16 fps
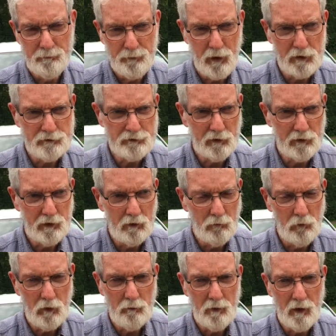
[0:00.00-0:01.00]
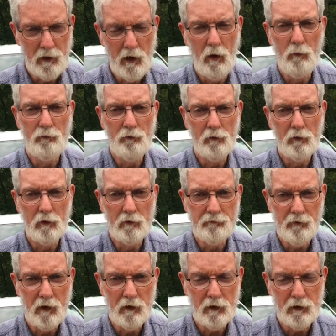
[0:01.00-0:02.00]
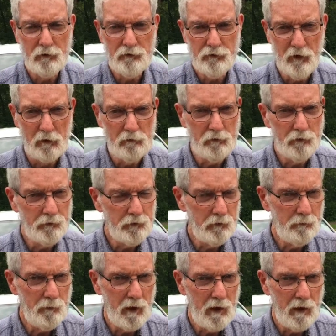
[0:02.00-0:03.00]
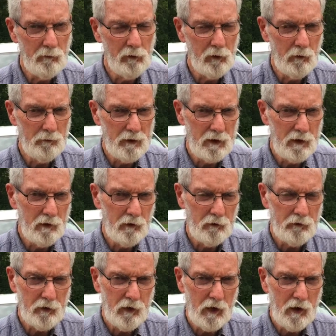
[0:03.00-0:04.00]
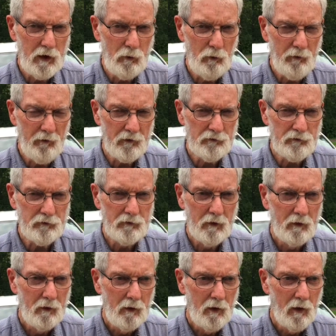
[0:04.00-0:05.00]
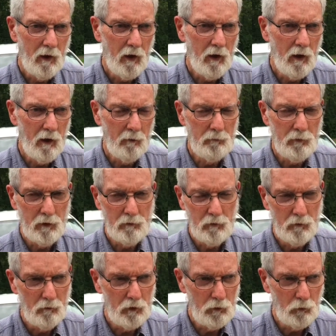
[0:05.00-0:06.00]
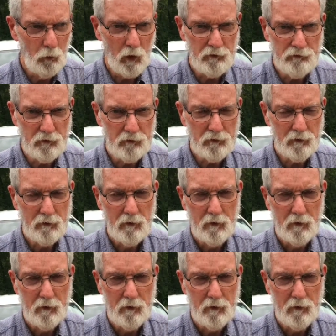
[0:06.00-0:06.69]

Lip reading: Partially, it would have been helpful if our consultant had been able to be here today with us, but wasn't.